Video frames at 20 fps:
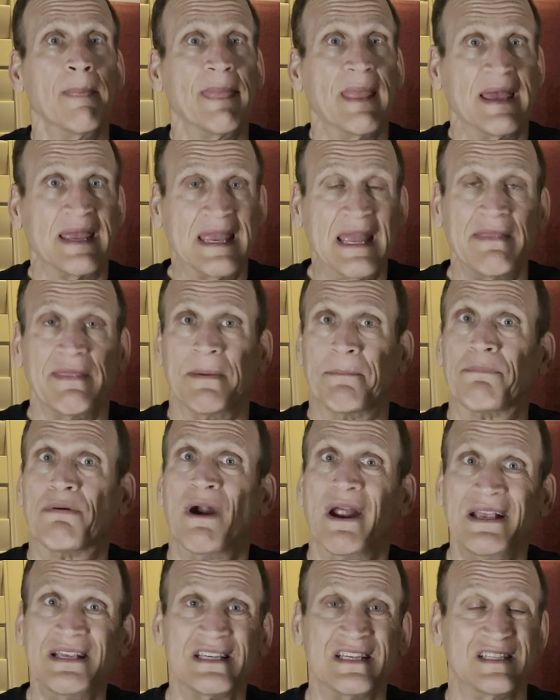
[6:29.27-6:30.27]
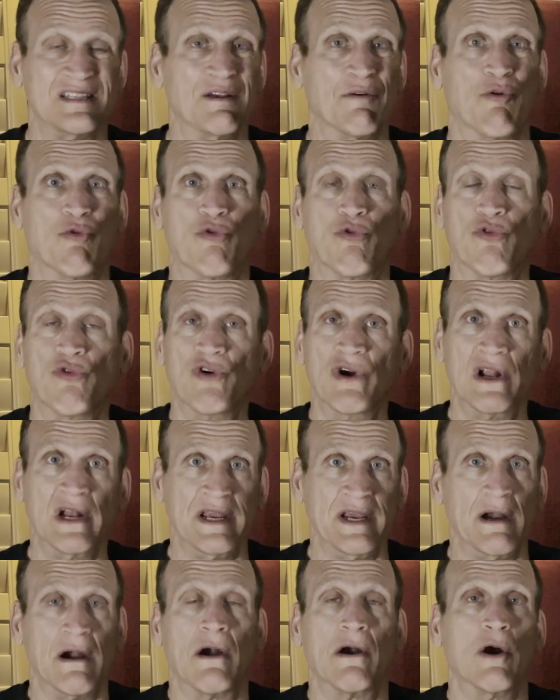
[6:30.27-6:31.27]
Again, the prices
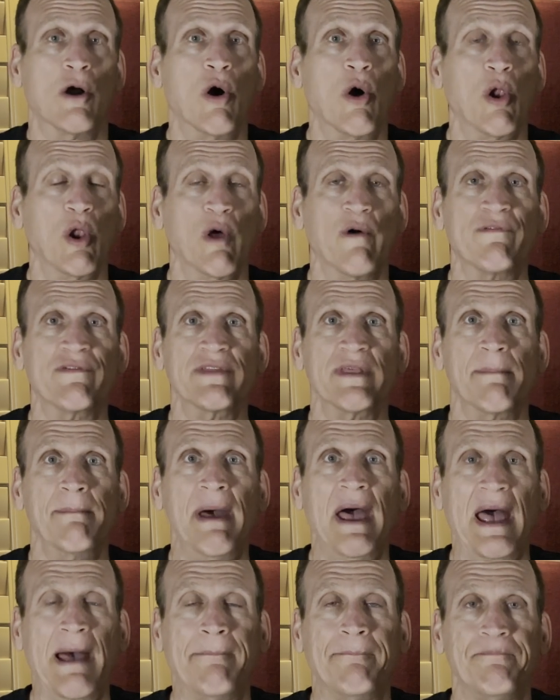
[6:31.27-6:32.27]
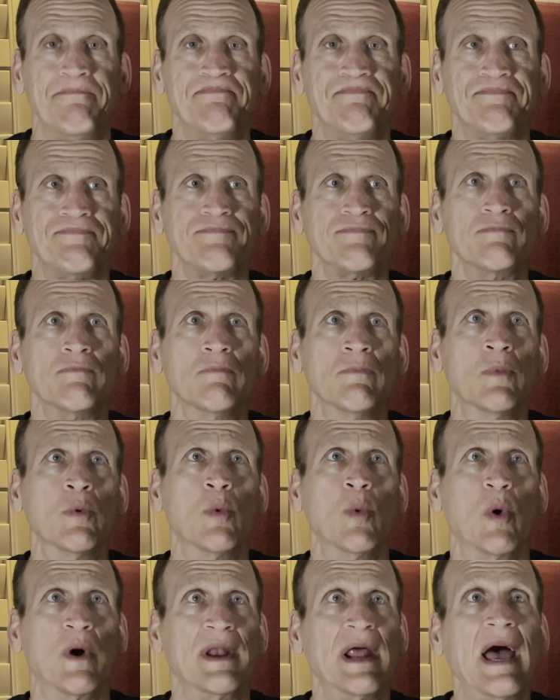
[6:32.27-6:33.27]
really are all over the map.
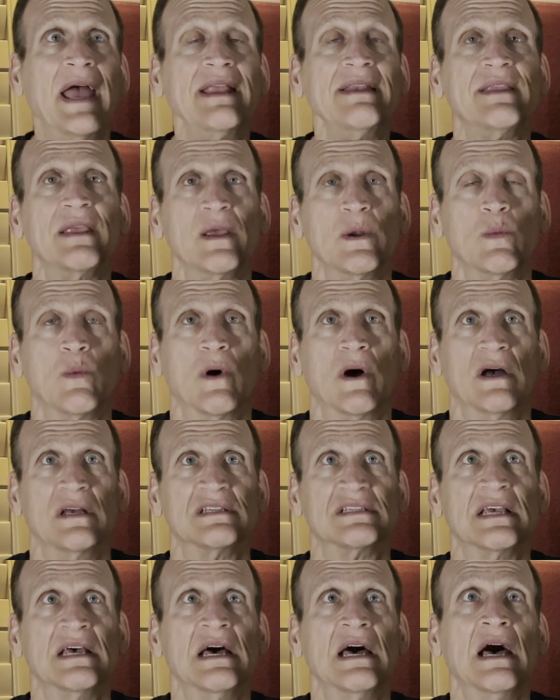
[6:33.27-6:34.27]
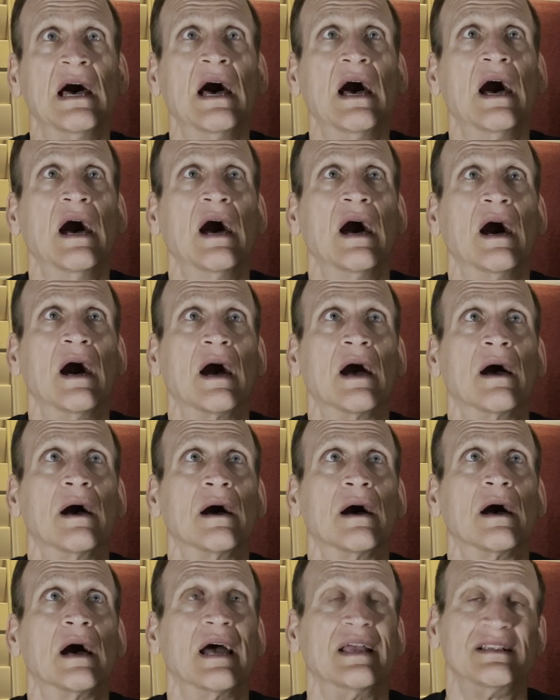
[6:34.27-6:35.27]
What I did was
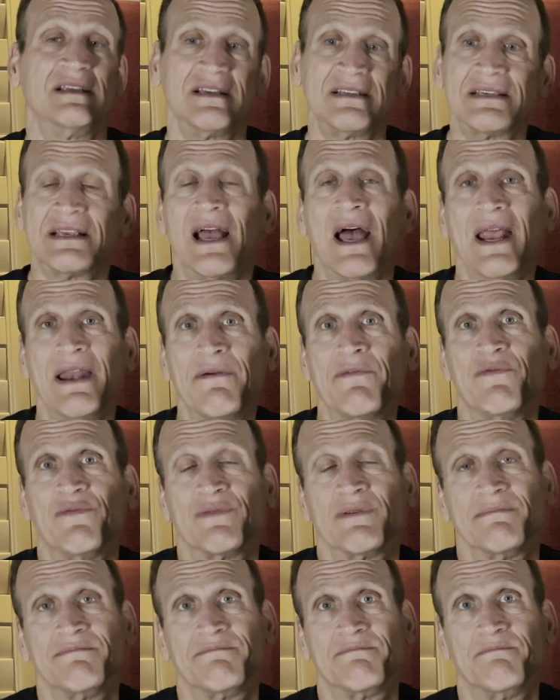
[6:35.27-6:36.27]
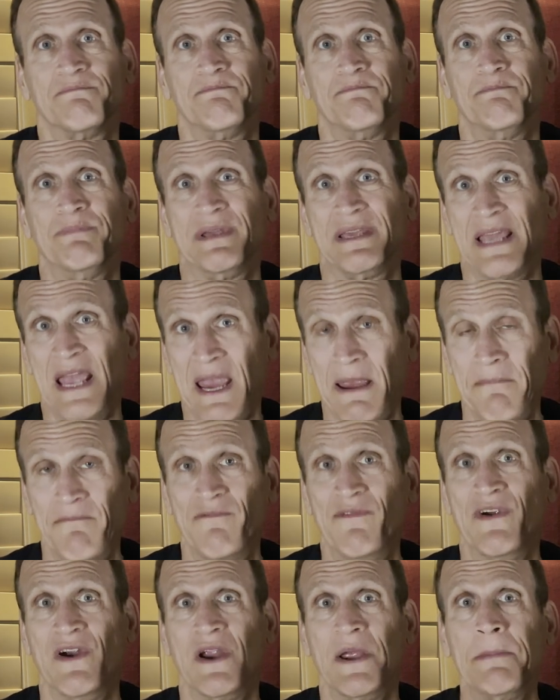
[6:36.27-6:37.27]
I just kind of became
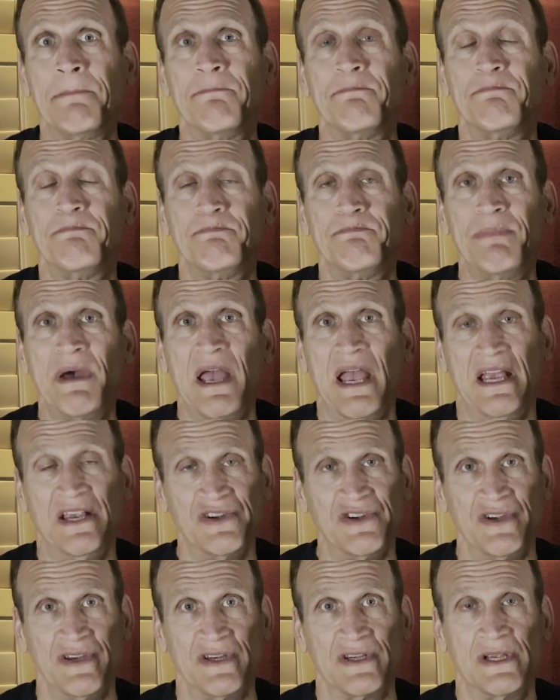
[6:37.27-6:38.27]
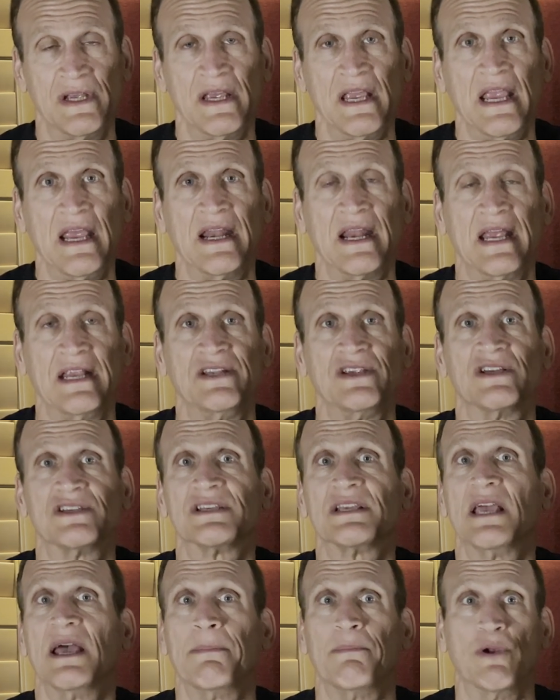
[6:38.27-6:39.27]
very patient and I just
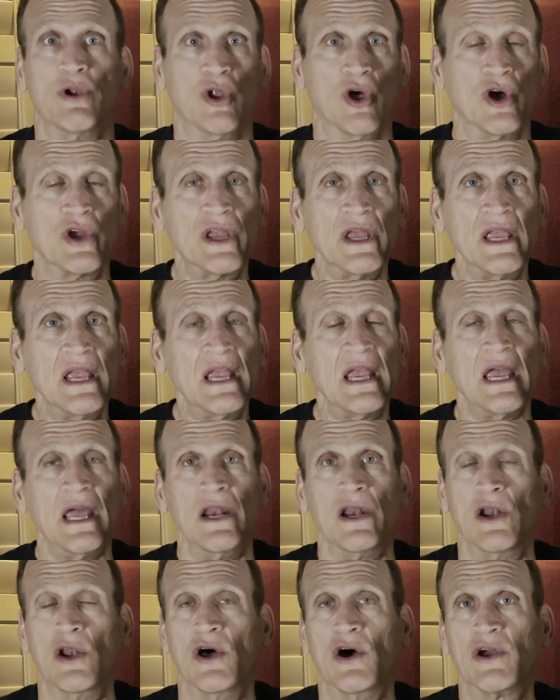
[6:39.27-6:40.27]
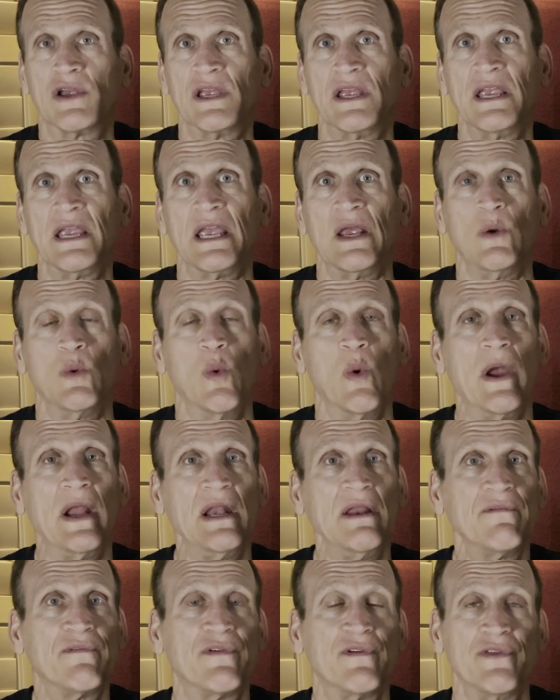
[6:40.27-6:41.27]
kept looking and
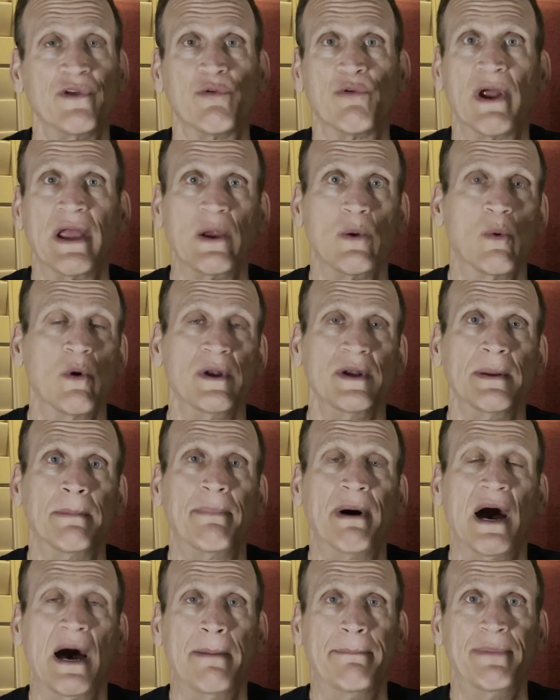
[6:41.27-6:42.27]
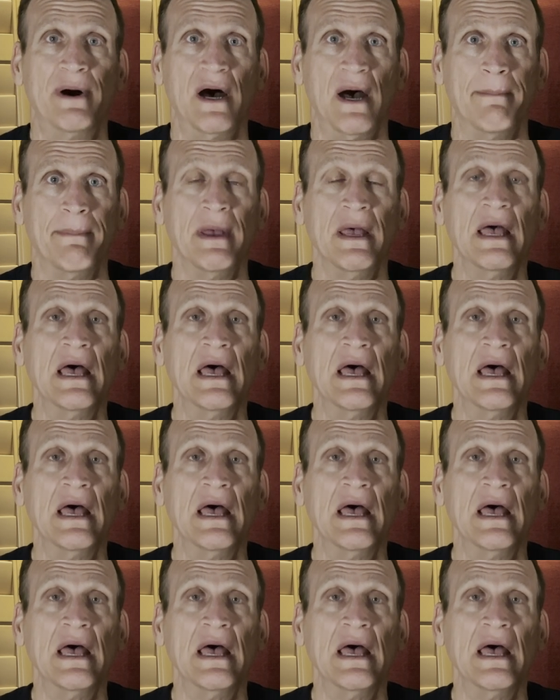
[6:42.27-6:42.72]
waiting for the right one to pop up.